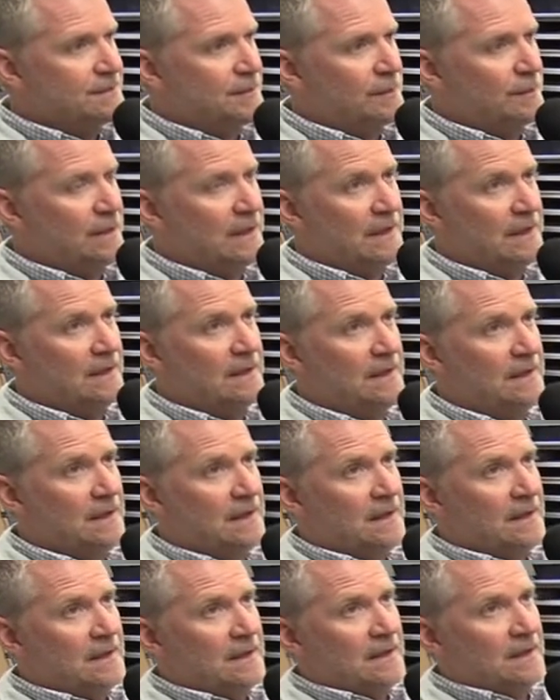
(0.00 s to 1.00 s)
But when
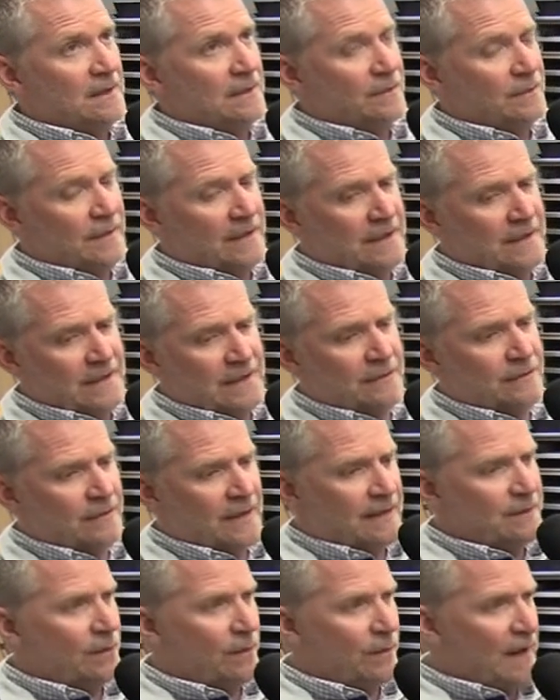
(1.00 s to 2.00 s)
either
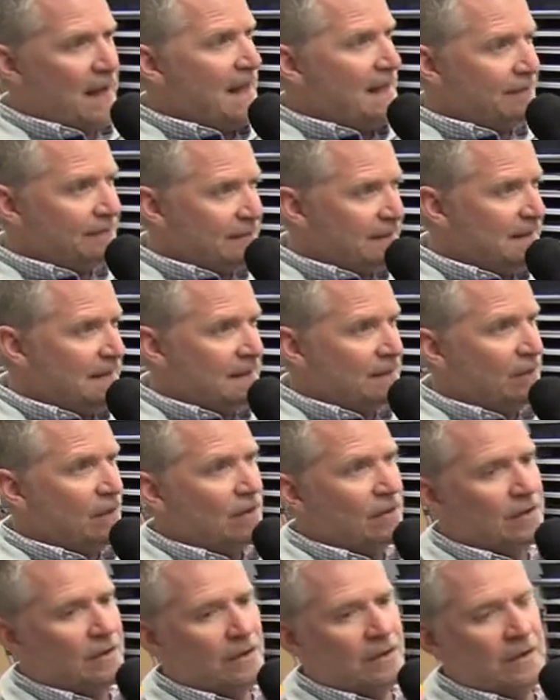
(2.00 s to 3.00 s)
they won't have me any
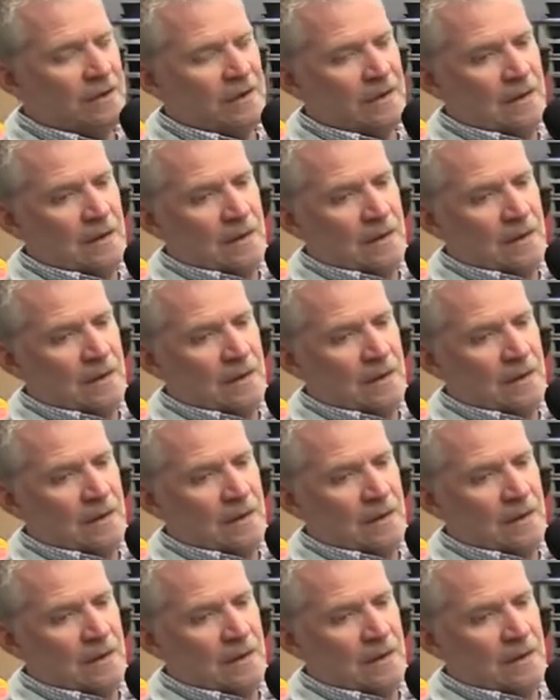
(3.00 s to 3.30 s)
longer